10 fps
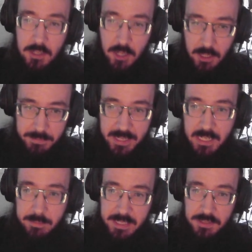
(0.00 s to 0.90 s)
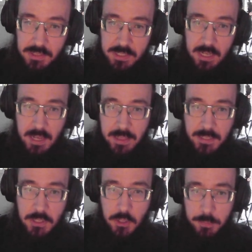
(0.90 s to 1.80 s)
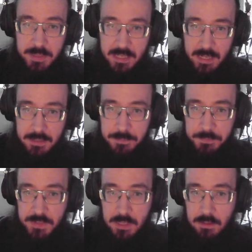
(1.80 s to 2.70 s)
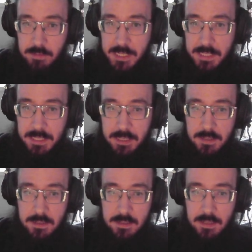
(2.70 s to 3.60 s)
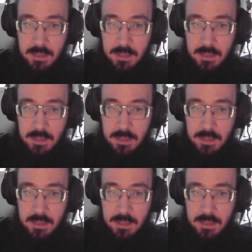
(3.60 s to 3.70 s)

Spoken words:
calm the enemies, and then you can open the gate, run in here,